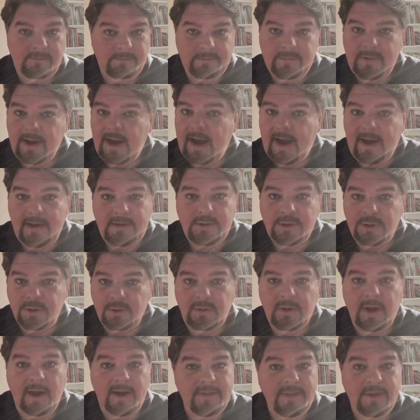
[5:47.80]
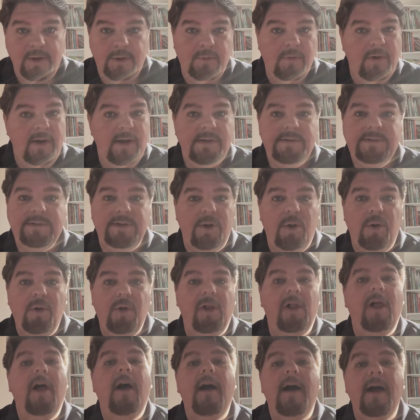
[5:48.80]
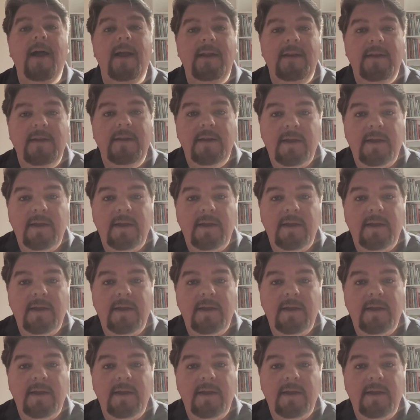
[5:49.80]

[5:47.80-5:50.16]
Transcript: I do like the crest a whole lot.